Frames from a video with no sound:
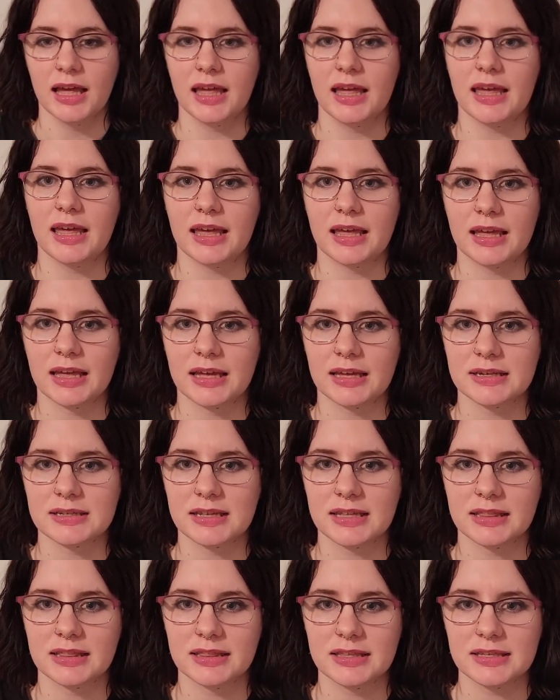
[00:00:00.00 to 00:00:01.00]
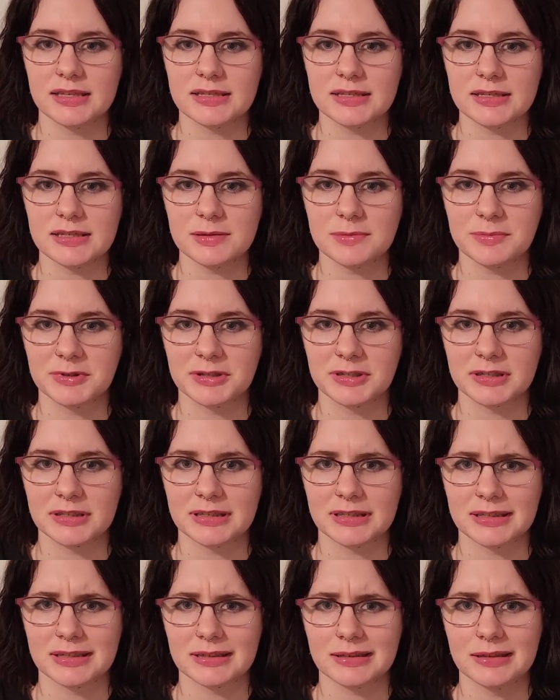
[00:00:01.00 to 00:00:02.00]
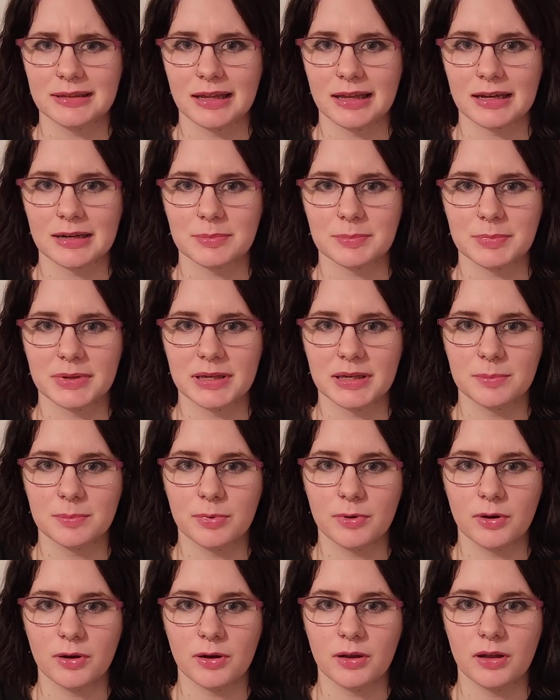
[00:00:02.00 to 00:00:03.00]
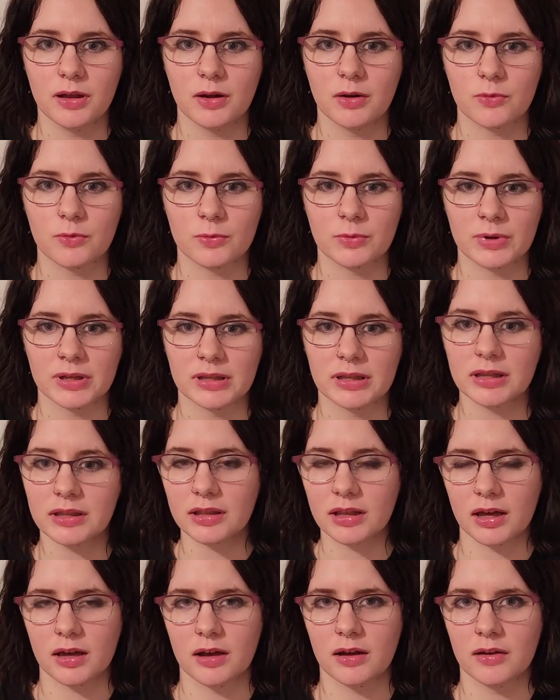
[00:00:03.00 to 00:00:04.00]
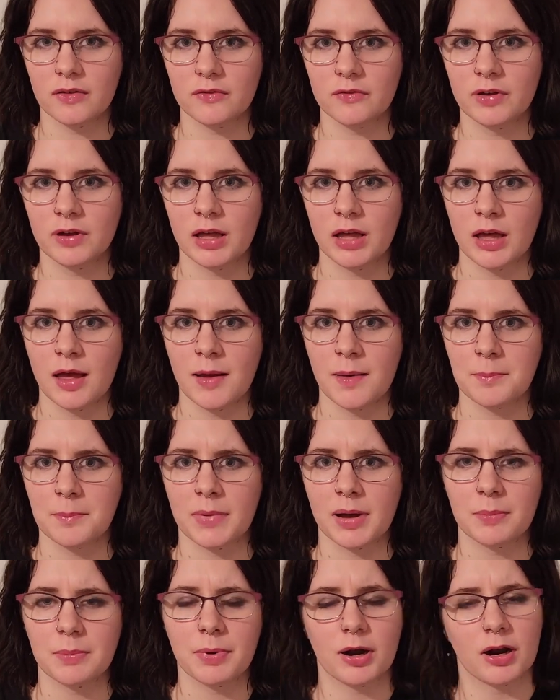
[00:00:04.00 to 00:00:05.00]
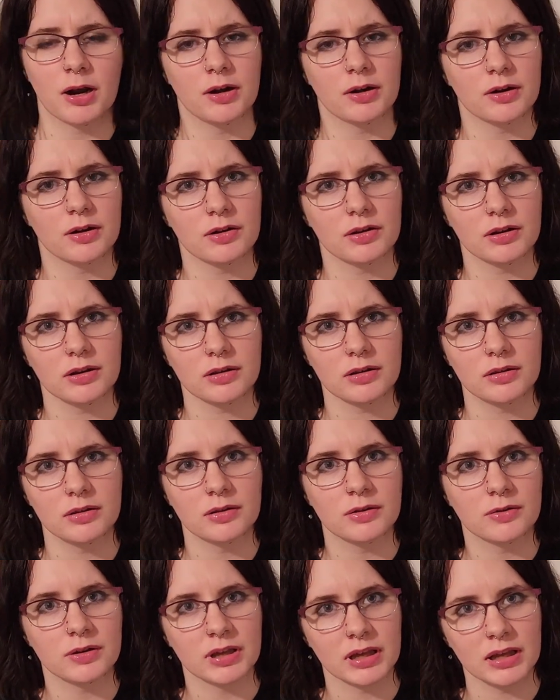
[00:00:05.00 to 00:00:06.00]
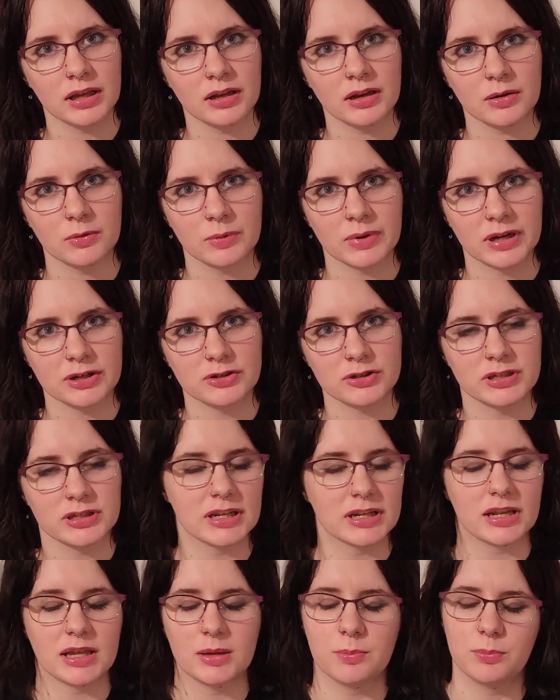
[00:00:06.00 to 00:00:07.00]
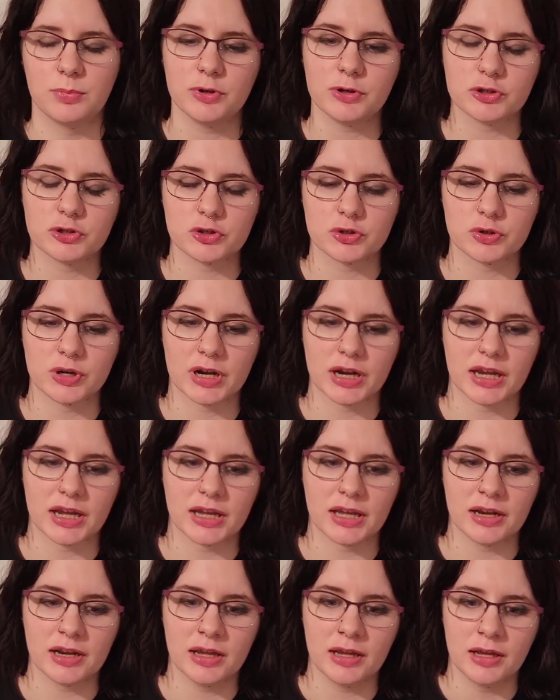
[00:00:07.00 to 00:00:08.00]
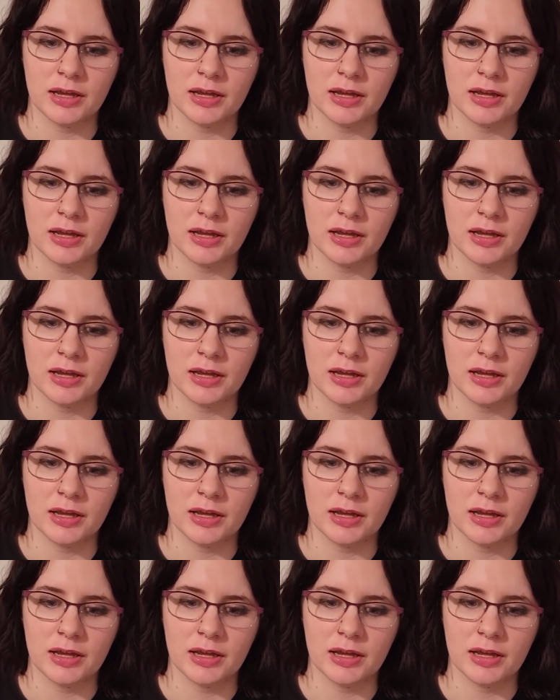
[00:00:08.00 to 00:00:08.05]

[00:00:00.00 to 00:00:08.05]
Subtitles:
And this is a book that a lot of people really love, my partner included. We actually did a book trade